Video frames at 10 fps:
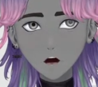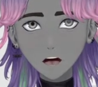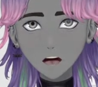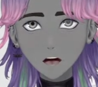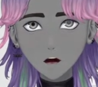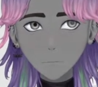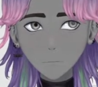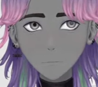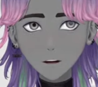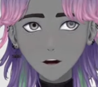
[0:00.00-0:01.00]
them are
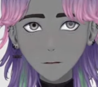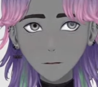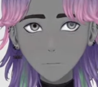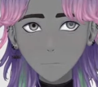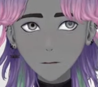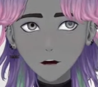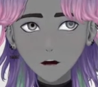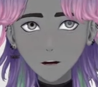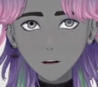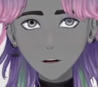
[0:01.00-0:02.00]
from performative
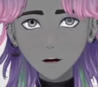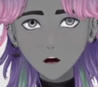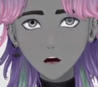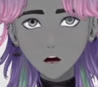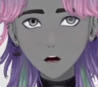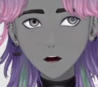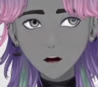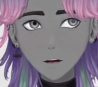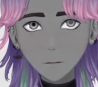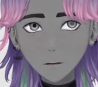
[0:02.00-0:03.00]
arts
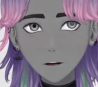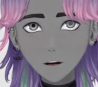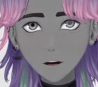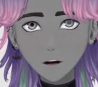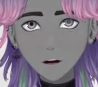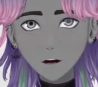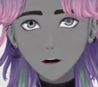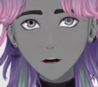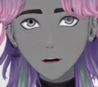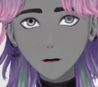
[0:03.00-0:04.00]

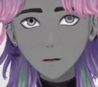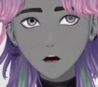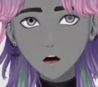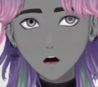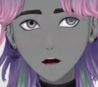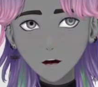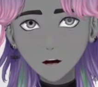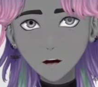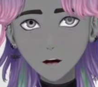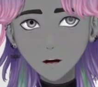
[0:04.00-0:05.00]
fields,
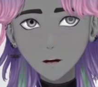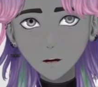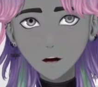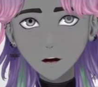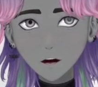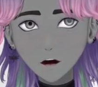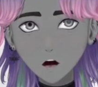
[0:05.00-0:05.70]
or study the